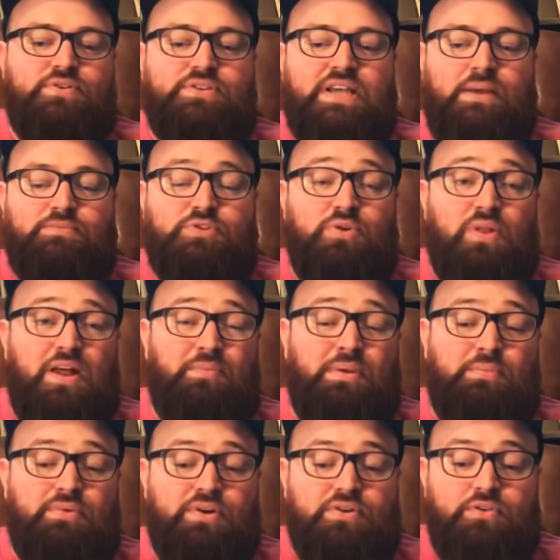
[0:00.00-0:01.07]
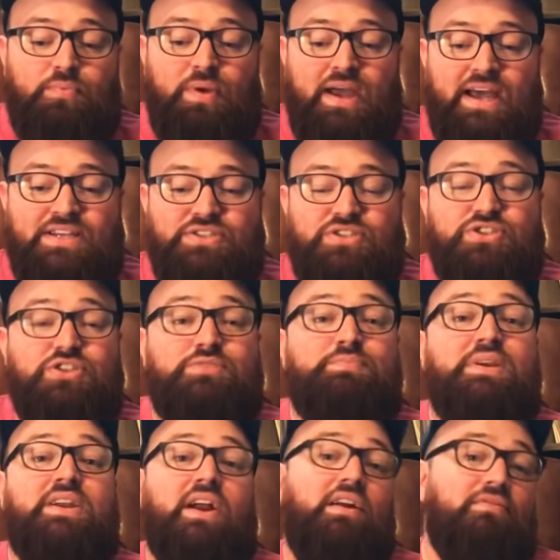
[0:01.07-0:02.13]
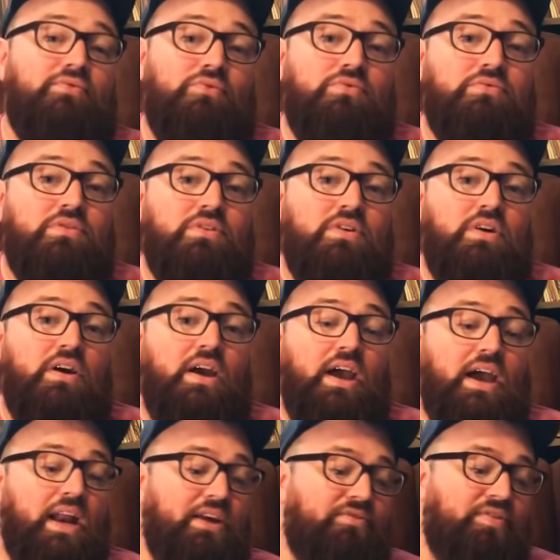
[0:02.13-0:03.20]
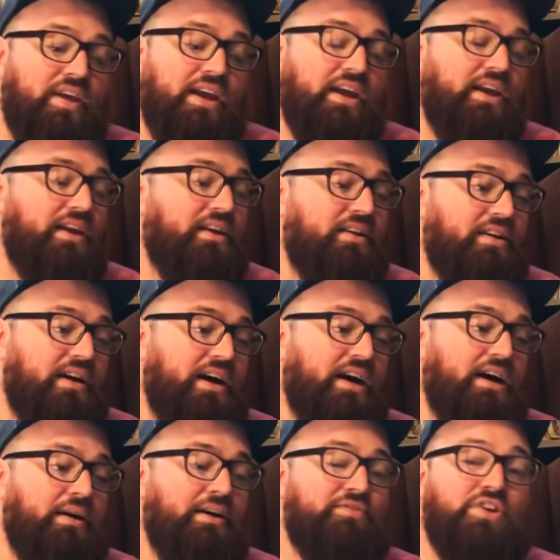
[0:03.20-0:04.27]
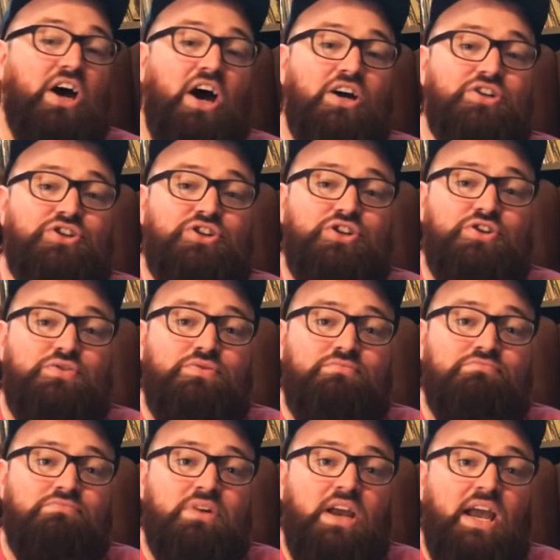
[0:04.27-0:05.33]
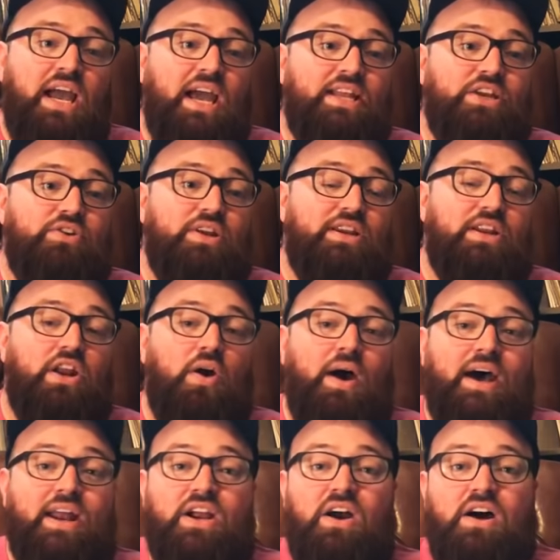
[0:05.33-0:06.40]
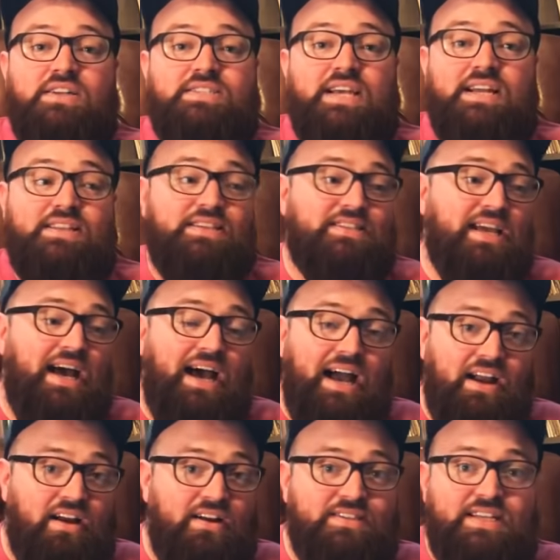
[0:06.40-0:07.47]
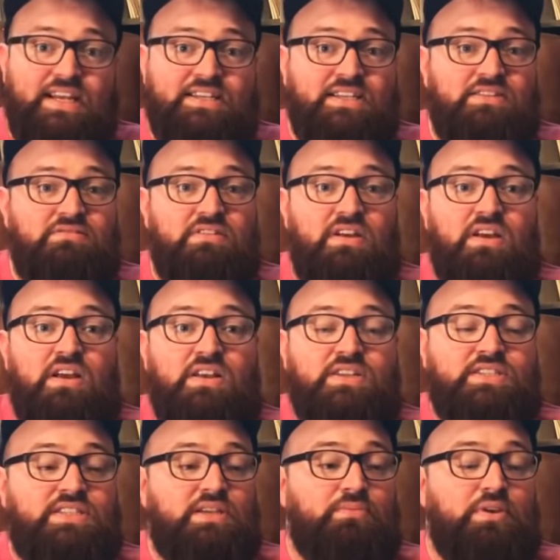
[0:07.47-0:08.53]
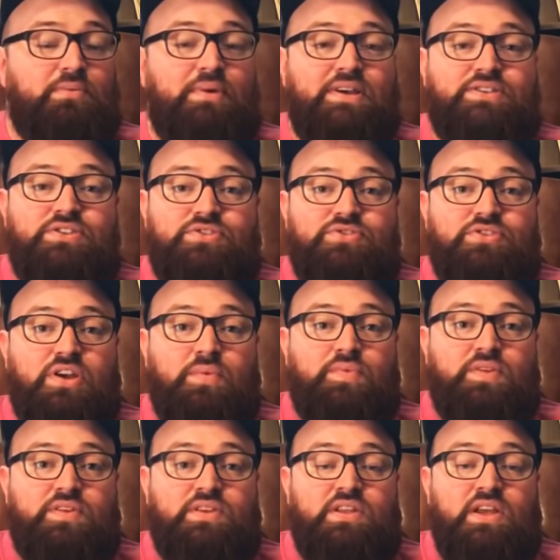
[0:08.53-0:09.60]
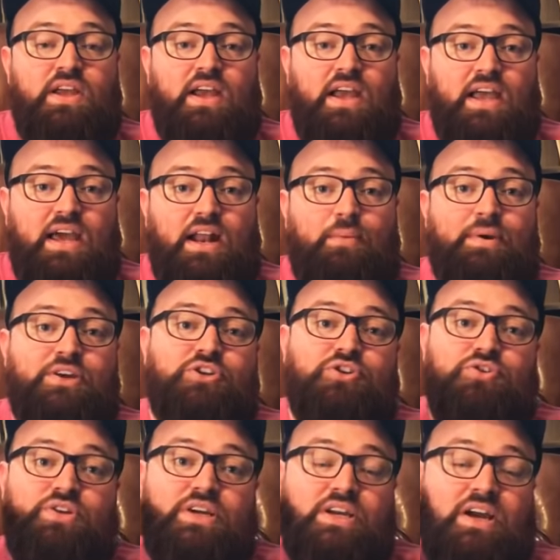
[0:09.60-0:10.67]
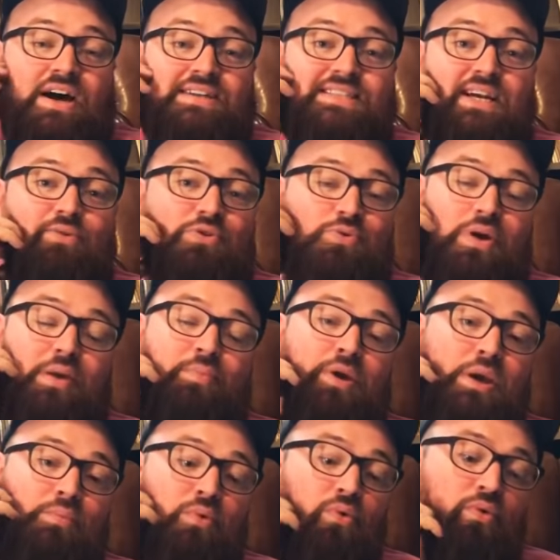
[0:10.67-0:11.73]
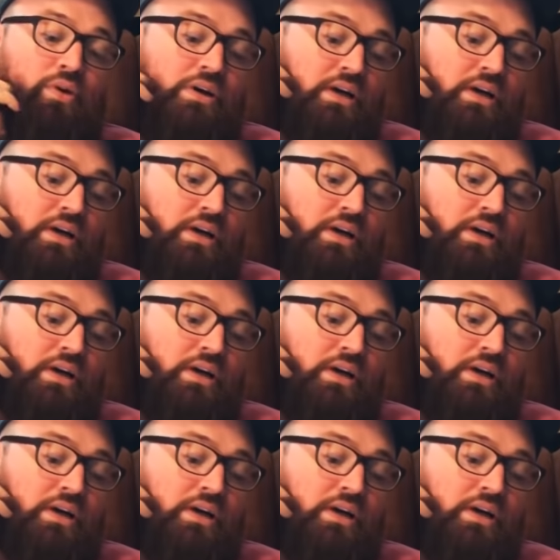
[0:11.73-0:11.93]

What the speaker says: It's happened to a lot of people here in the past. Just be careful. And if they have dodged you and you need to know how to contact this guy I contacted, send me a message or something, and I'll make sure you get in contact with the right people.